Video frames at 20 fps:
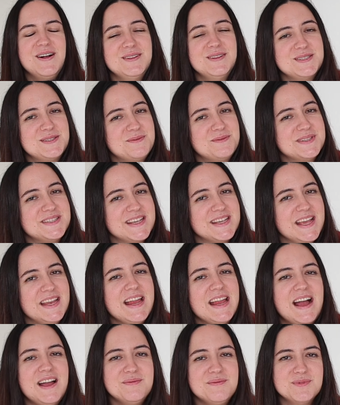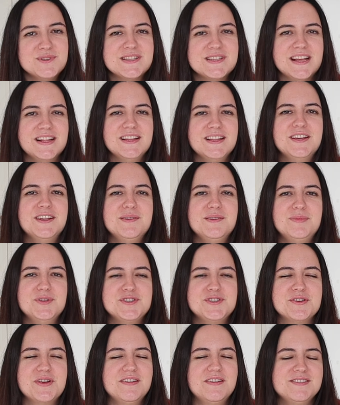Also, once again, I'm most likely gonna
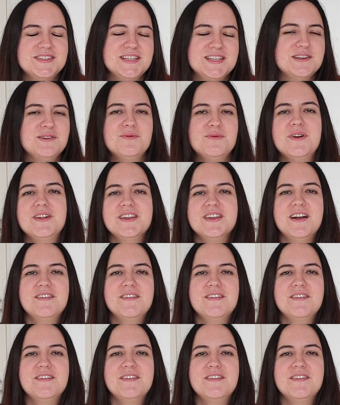butcher every single one